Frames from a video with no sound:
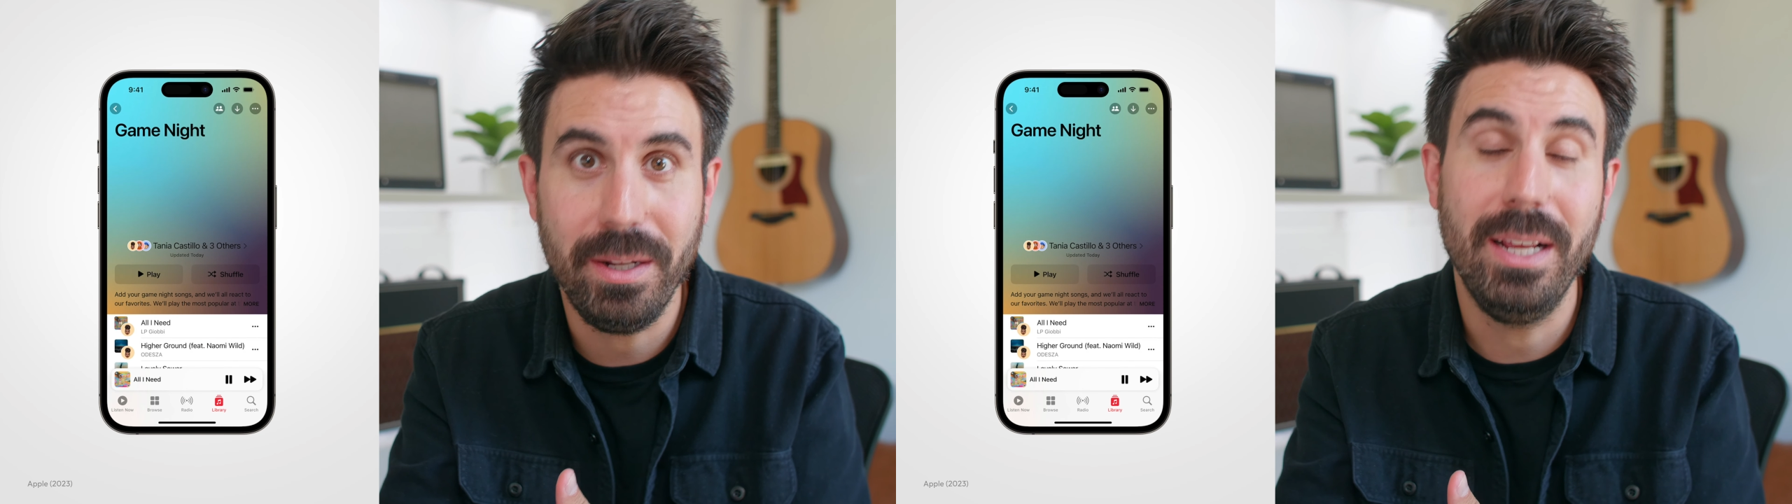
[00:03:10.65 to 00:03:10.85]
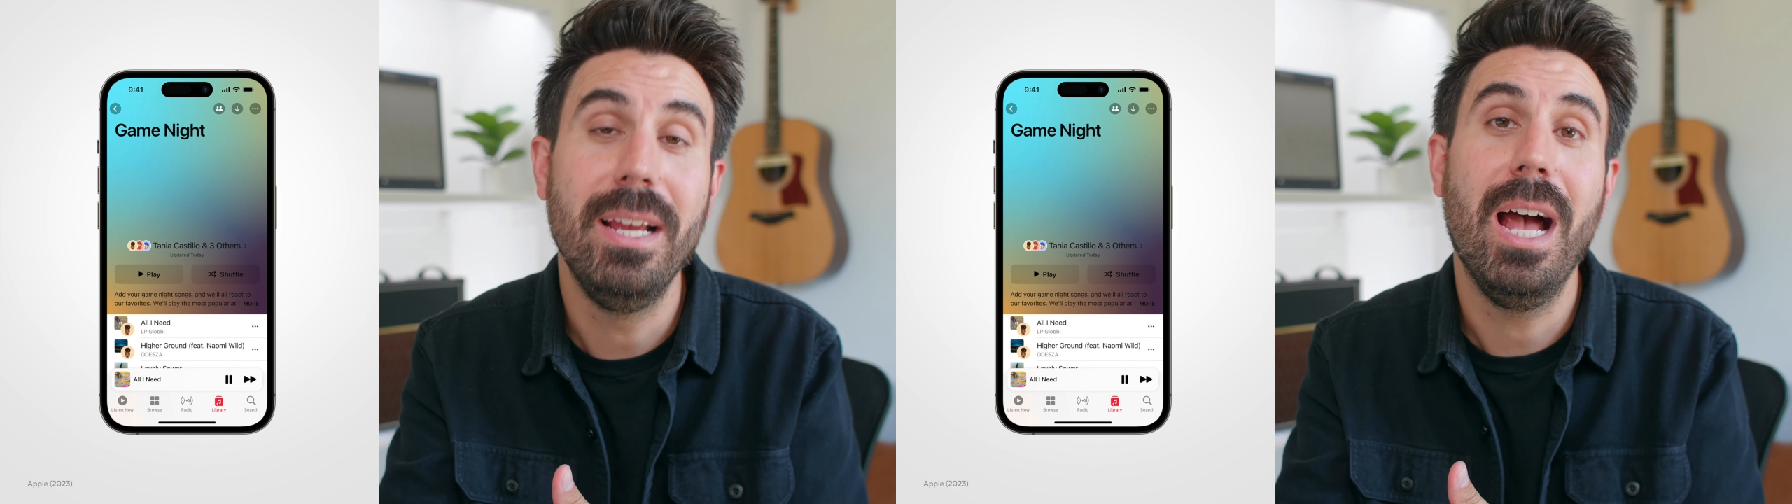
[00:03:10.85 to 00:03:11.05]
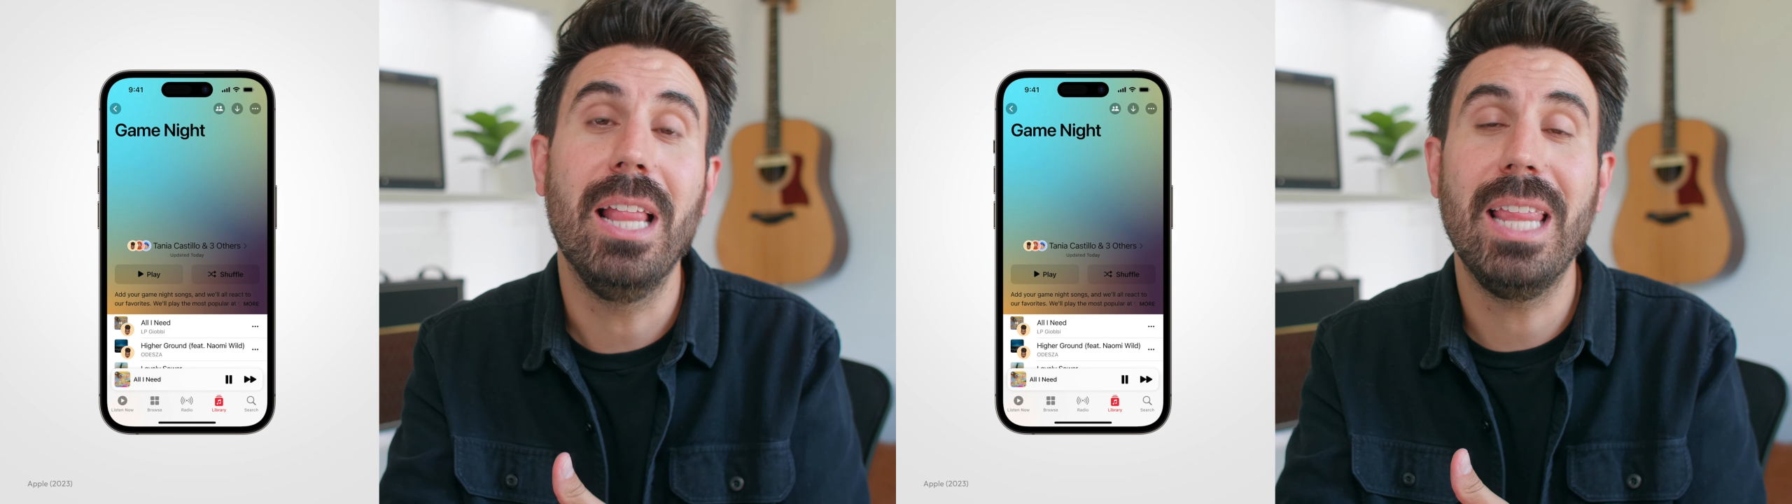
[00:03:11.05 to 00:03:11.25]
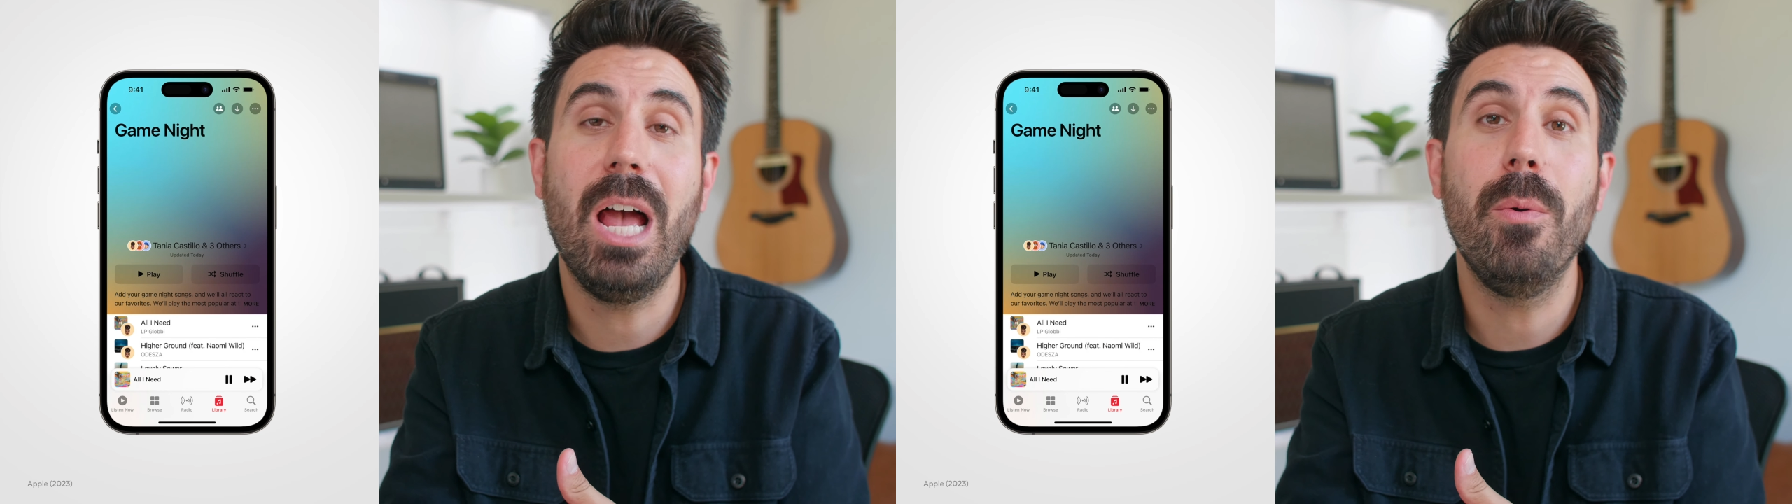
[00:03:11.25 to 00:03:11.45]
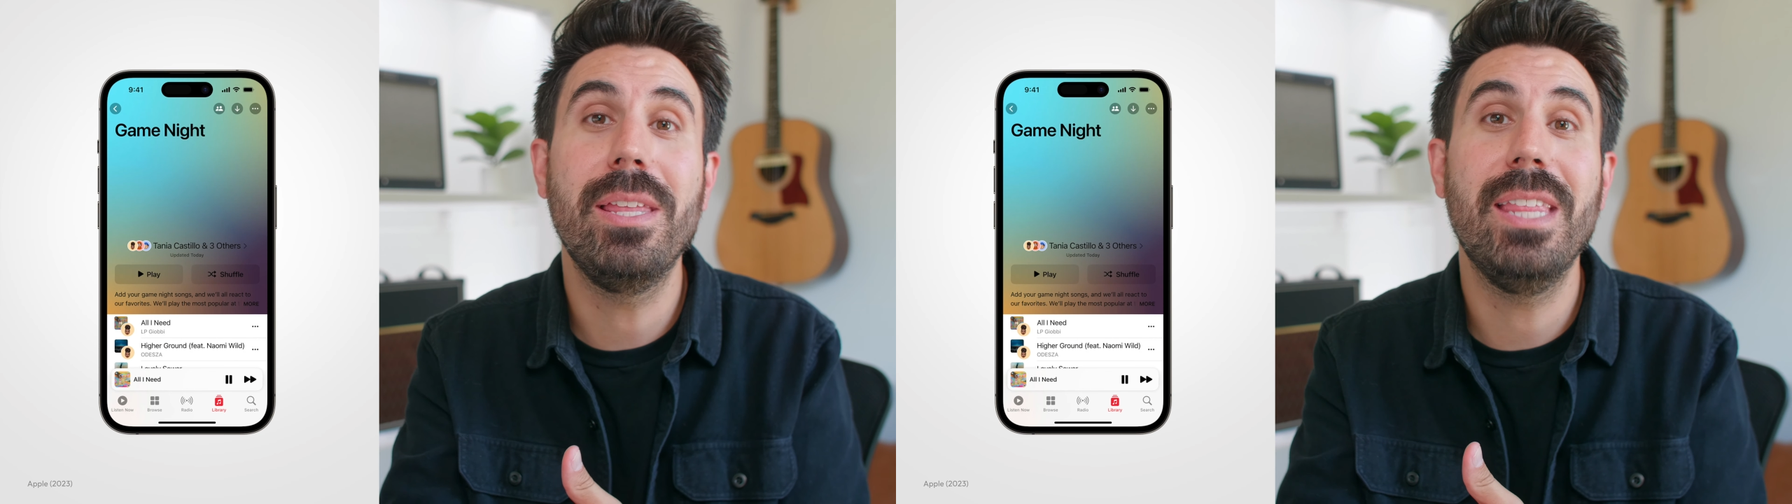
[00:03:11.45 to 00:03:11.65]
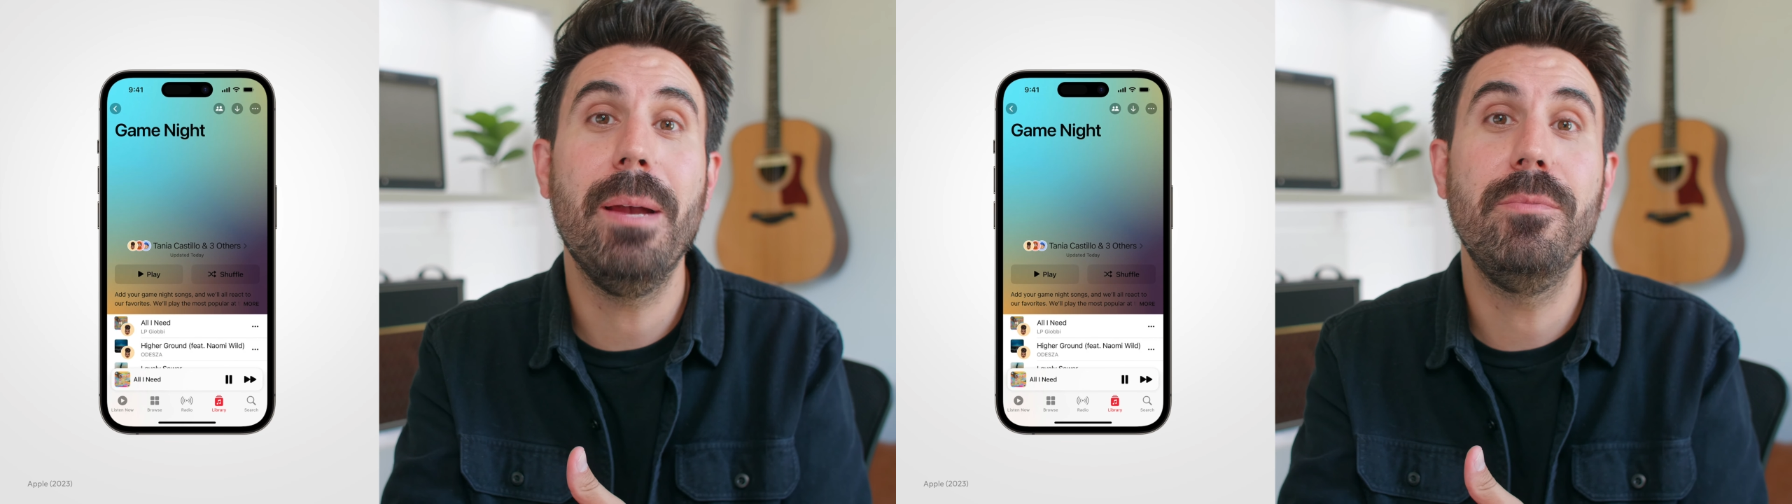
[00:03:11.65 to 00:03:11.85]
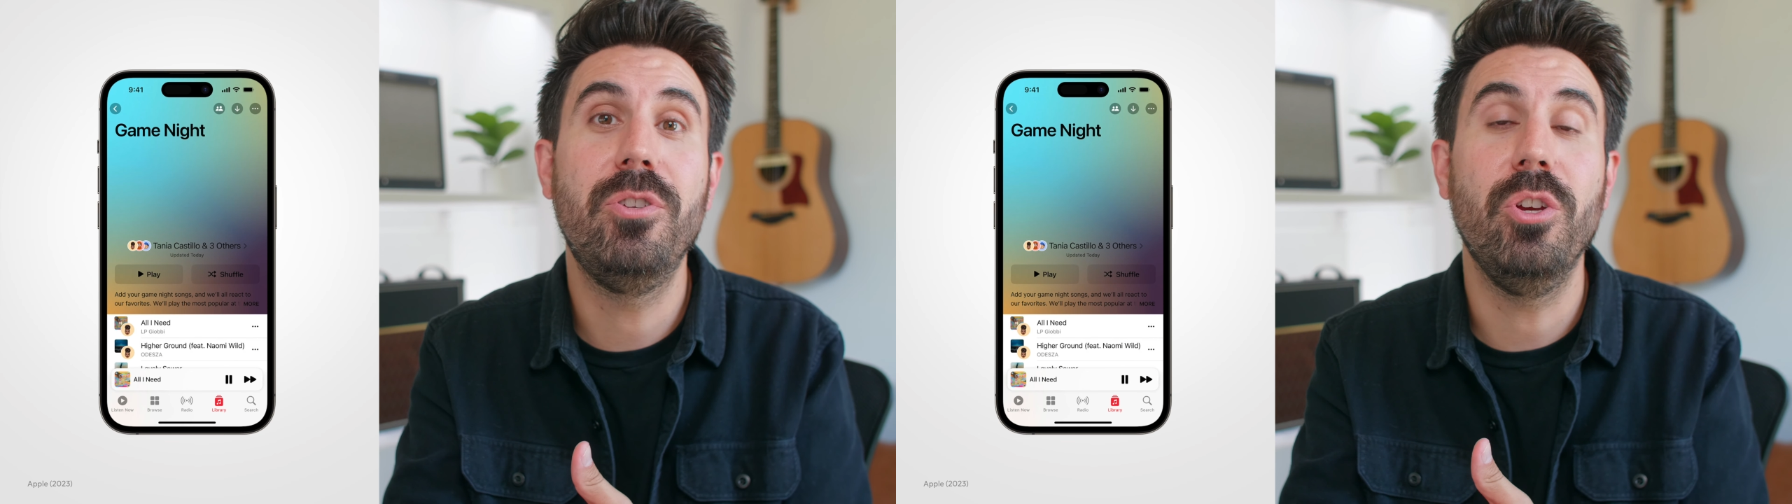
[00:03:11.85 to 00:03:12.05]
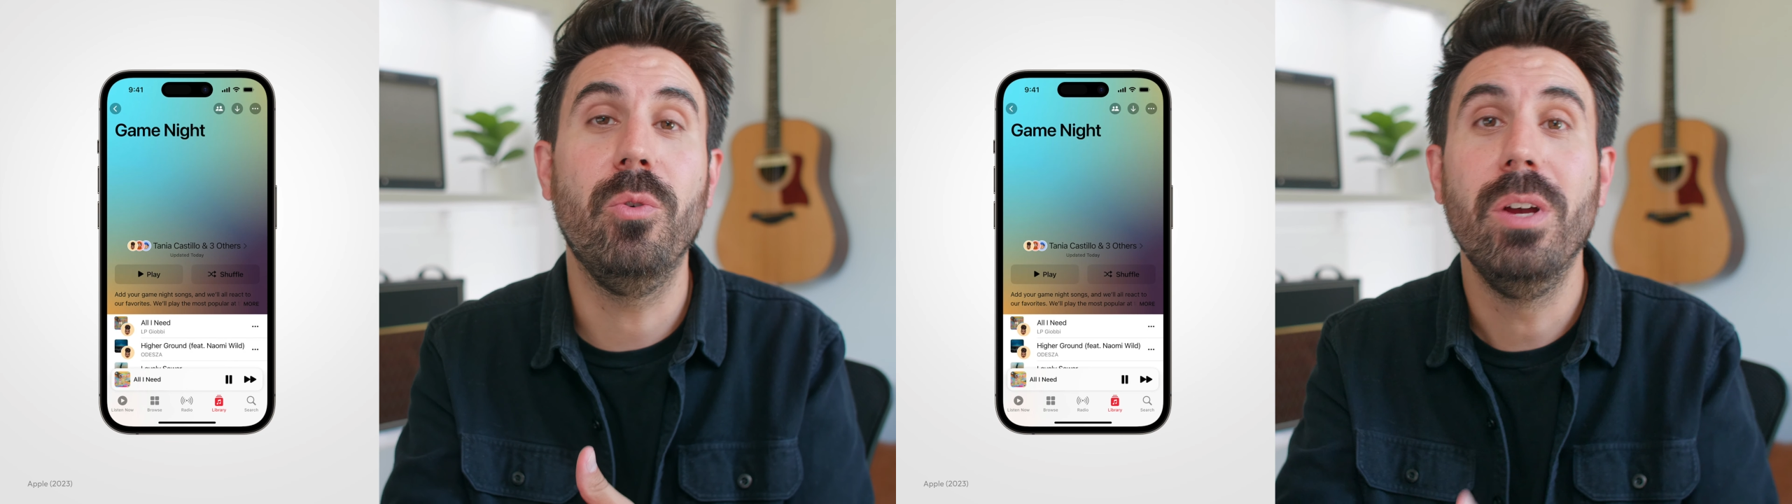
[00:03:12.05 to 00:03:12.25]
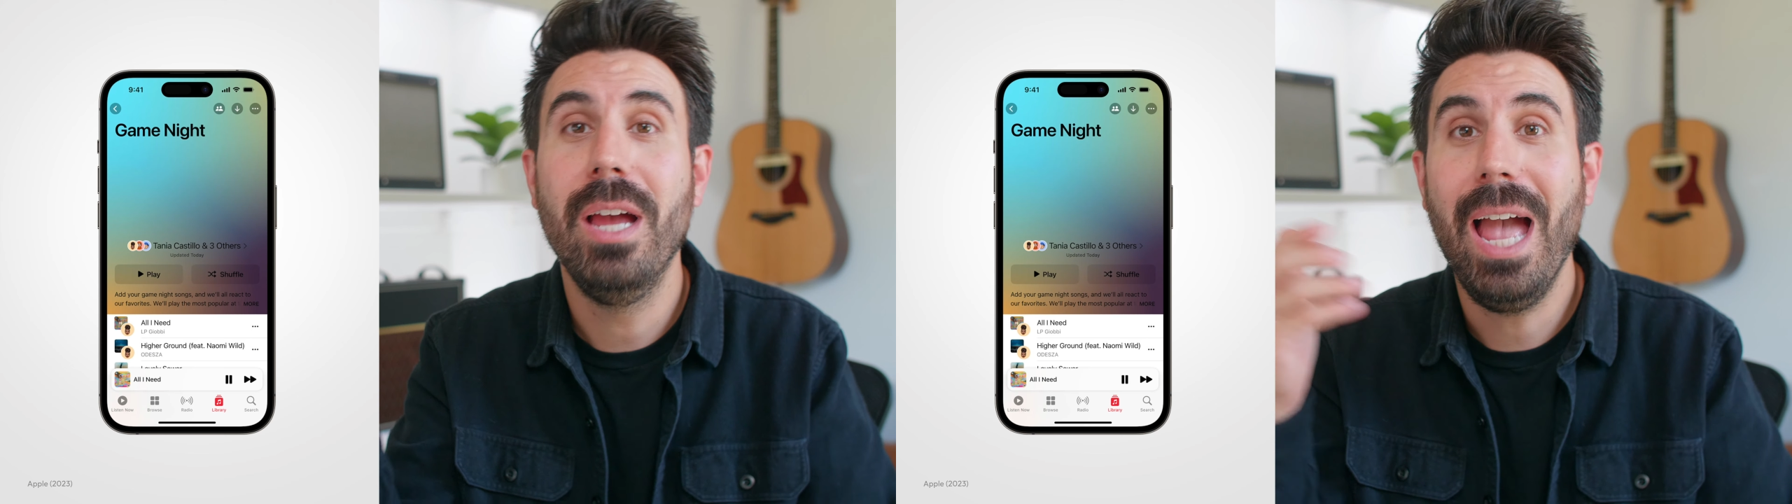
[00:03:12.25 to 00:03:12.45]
but allowing them to